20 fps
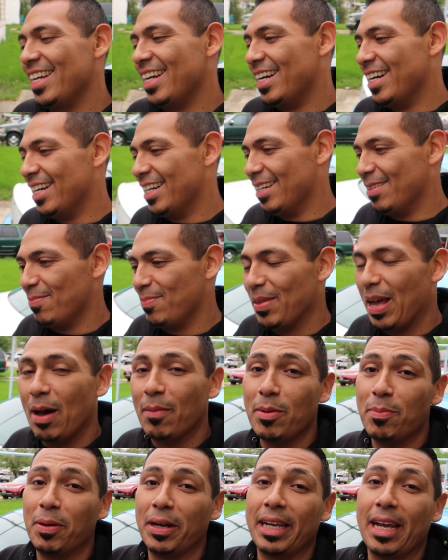Uh, I'll
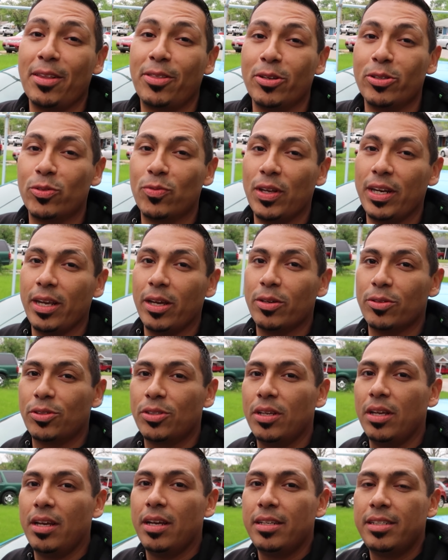be putting out those
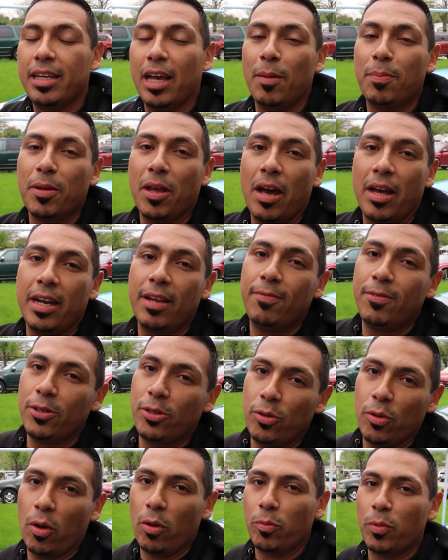videos to help you out if you
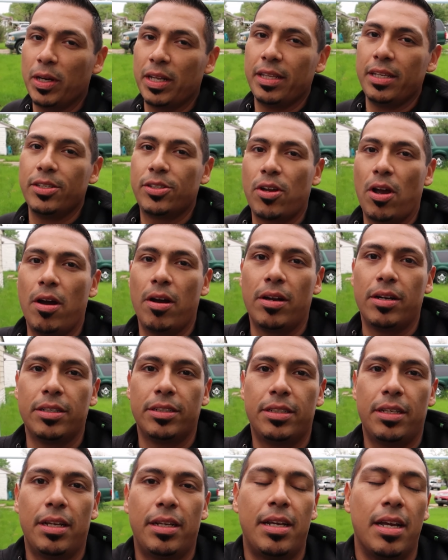do own one of these
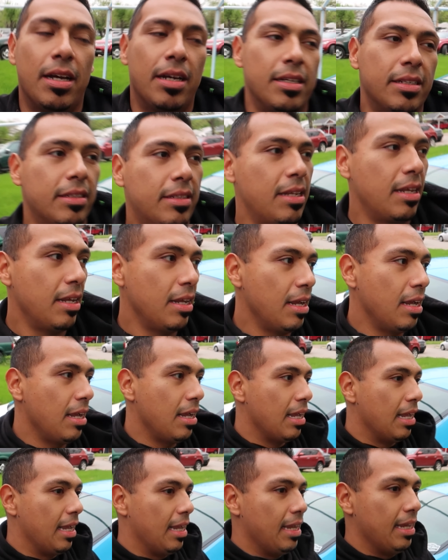cars because
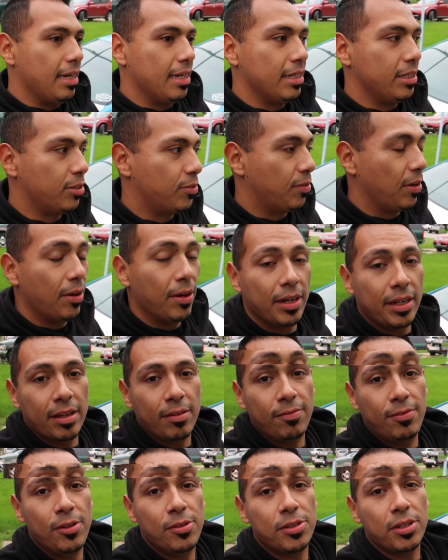it is very
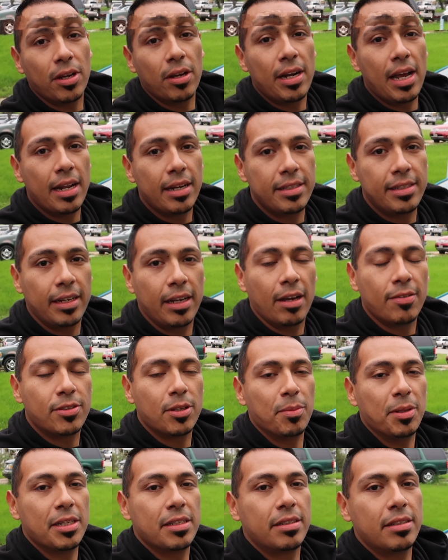confusing on how to take off
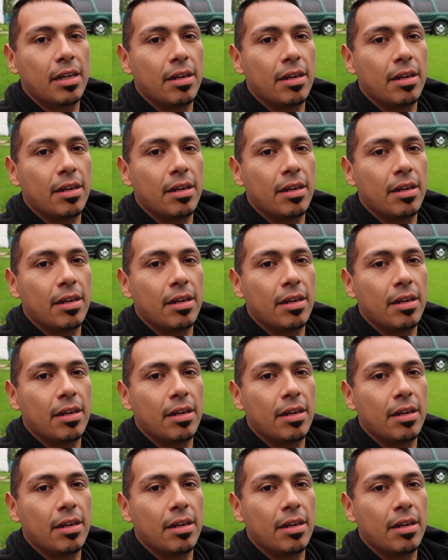some of this